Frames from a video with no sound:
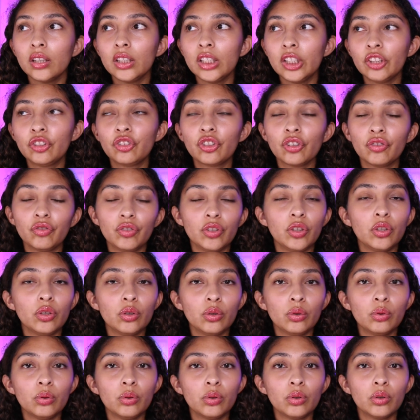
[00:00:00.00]
each of
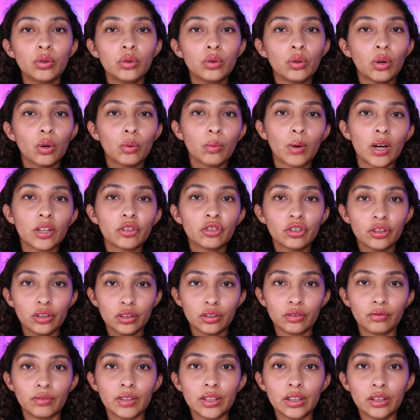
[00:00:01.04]
you who are watching
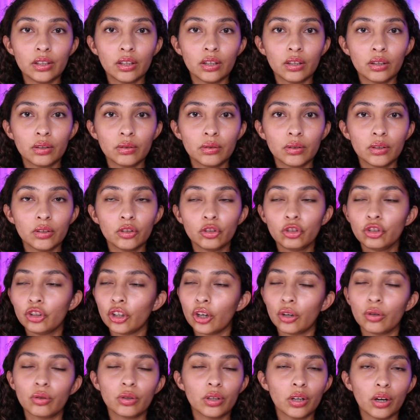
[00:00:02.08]
this video,
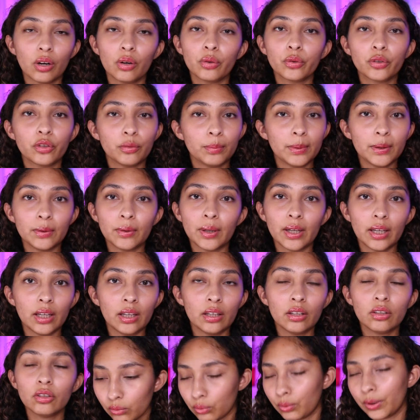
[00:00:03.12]
don't go spew
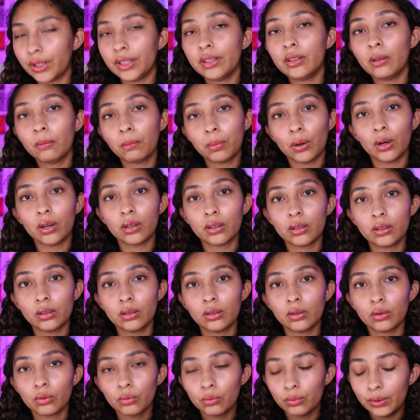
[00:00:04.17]
hate. Read the book,
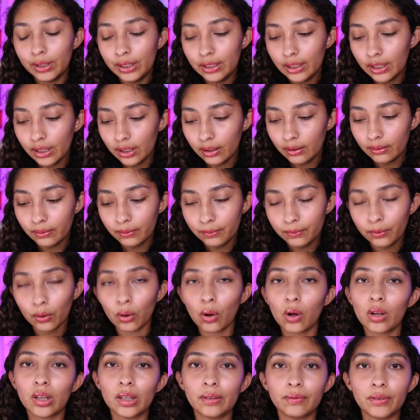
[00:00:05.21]
read it in
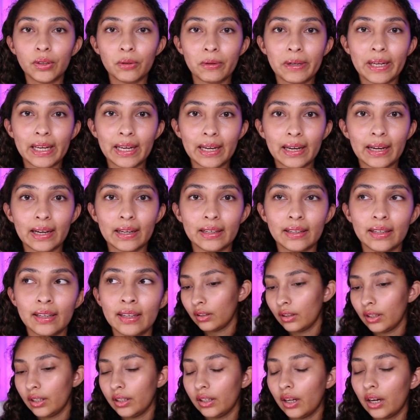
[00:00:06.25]
full if you can,
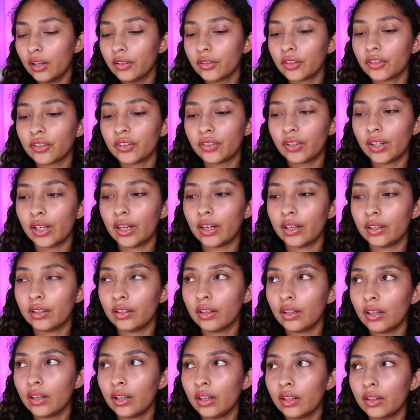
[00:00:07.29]
and
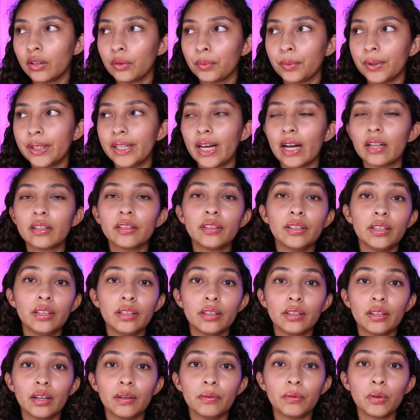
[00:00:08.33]
understand the
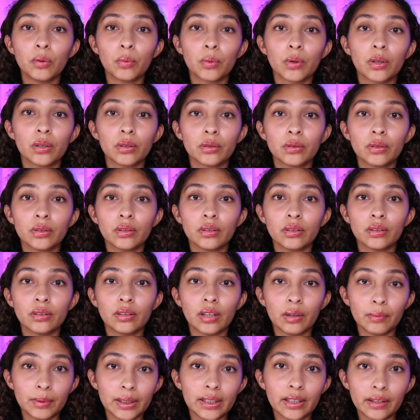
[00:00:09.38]
reality of the world
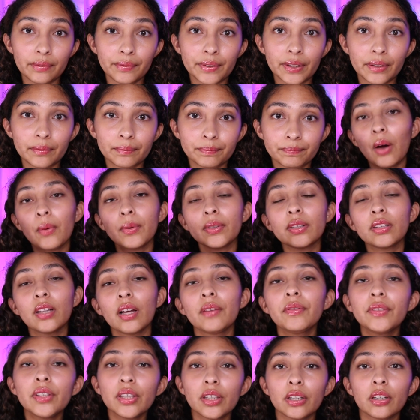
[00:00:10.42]
that we live in. I would
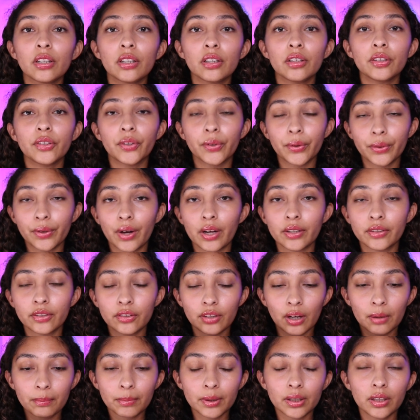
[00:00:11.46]
love to hear your thoughts
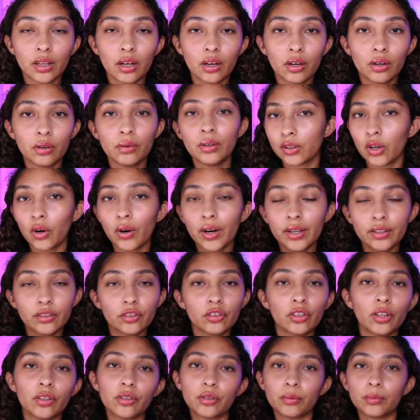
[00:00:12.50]
down below. Go ahead and
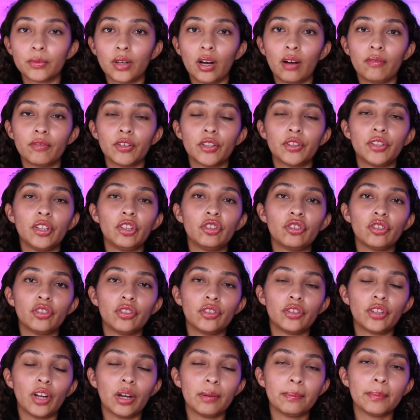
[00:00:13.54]
start some
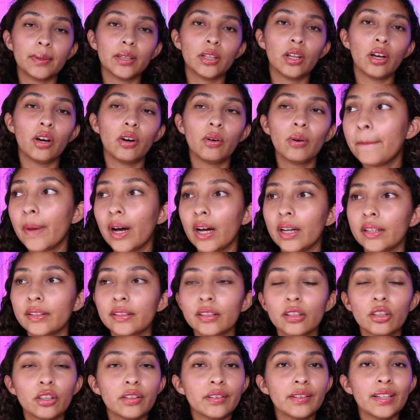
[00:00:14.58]
conversations down below,
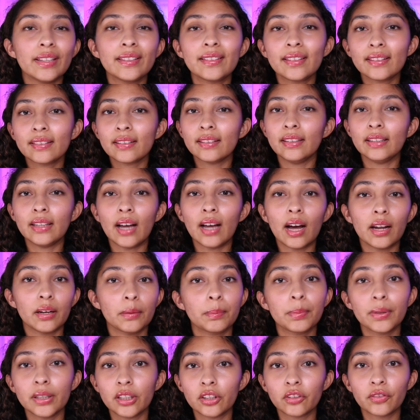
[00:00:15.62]
but this is not a
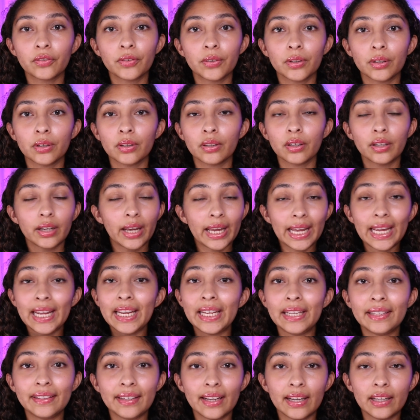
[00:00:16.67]
place for
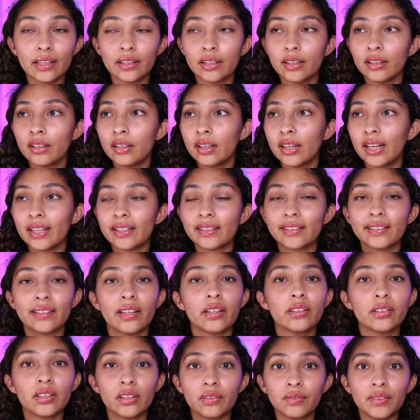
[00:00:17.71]
hate and
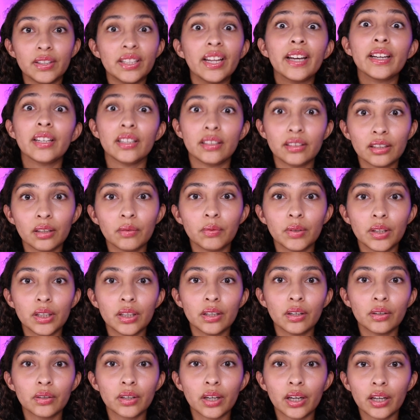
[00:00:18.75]
excessive
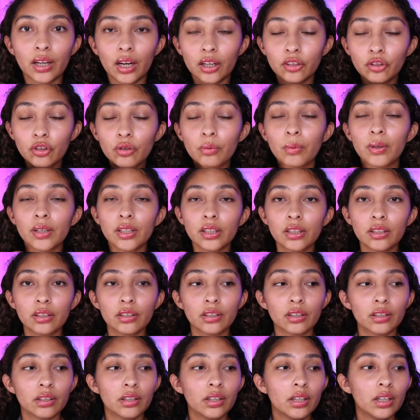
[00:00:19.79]
negativity, okay? I do want to
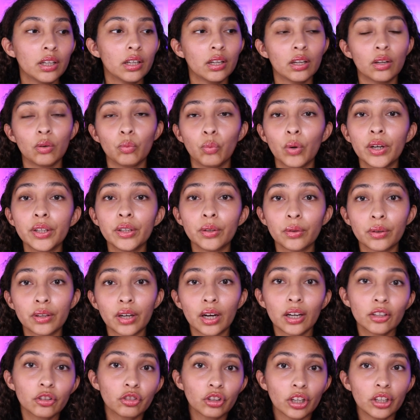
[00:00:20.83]
hear what you
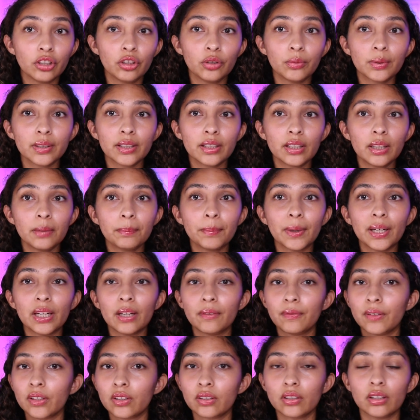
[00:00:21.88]
thought genuinely, but
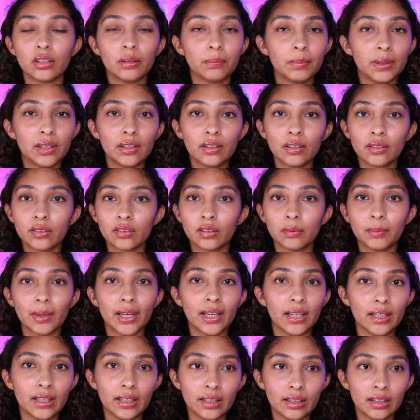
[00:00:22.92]
if it's going to be some
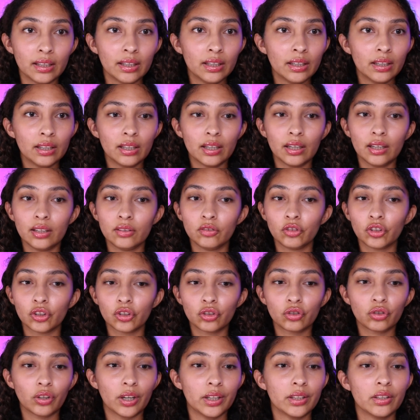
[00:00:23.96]
hate and
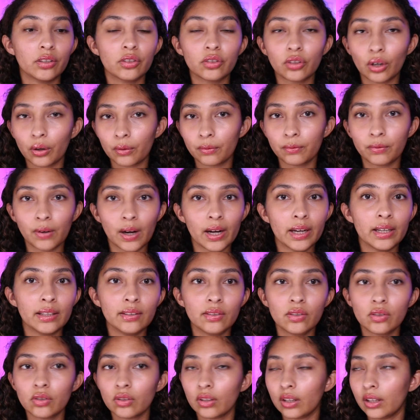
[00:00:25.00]
just trying to start
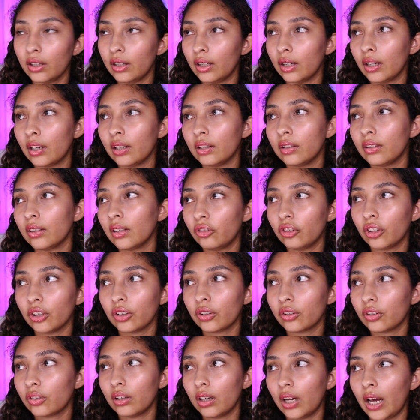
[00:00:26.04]
fights and
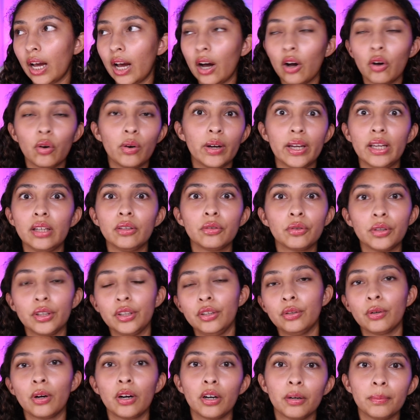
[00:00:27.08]
just how angry
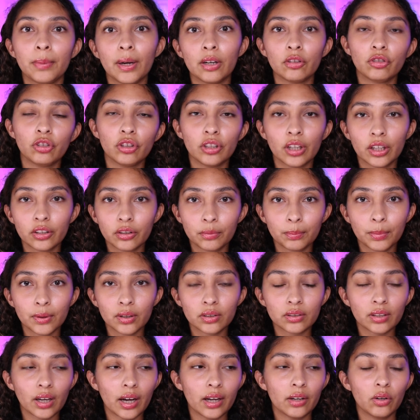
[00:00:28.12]
you are about Jennette's
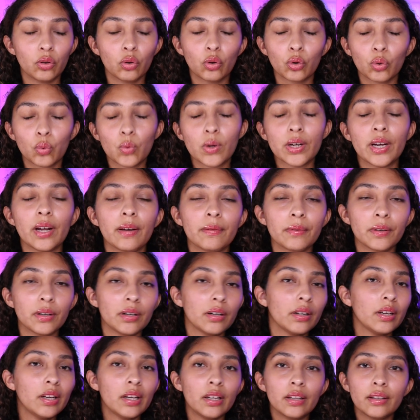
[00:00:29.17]
book title or
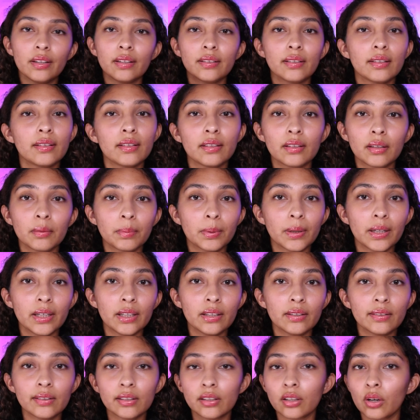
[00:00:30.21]
whatever, this isn't the
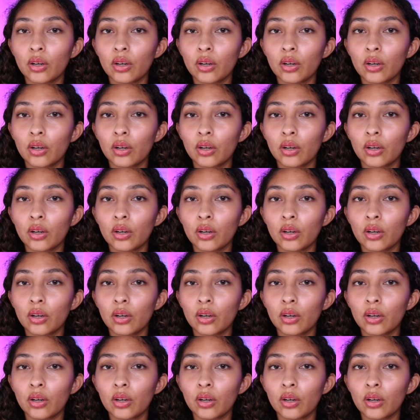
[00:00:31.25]
place.